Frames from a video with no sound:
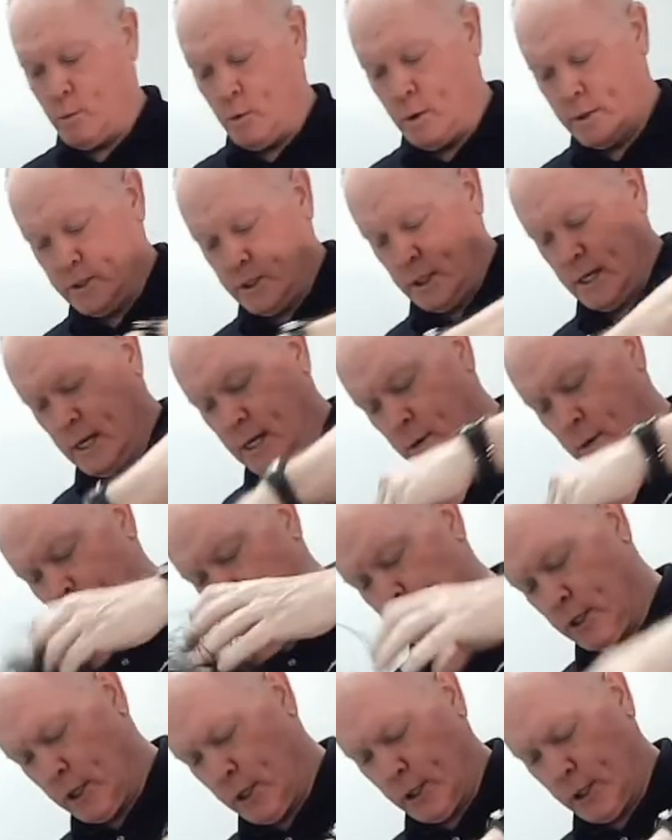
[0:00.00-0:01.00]
Once again, I
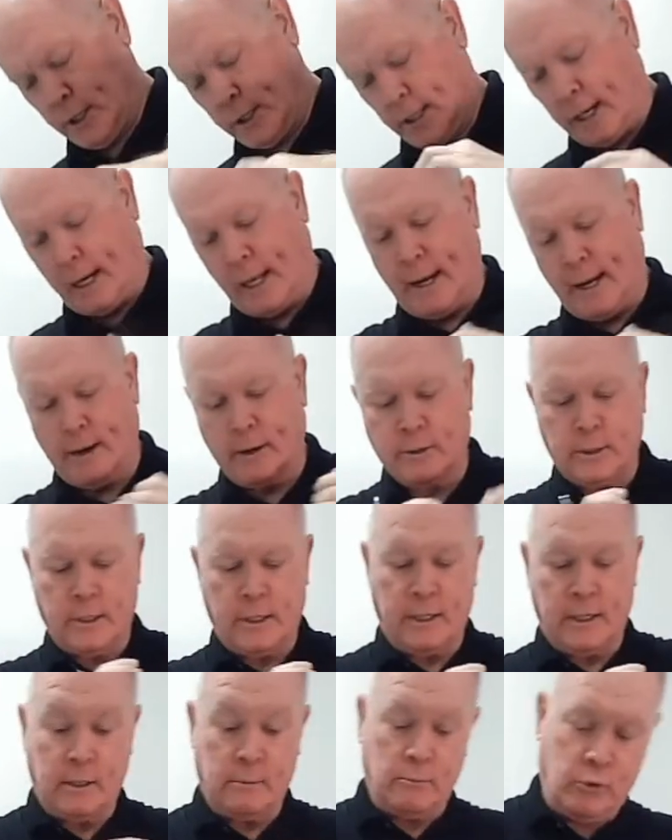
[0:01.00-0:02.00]
want you to look at the
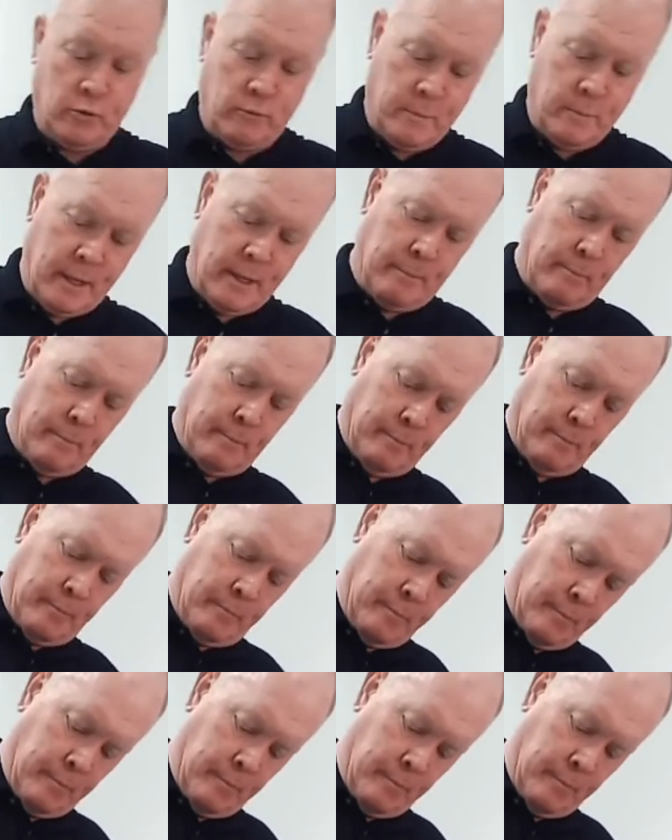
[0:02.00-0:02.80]
layers and the movement.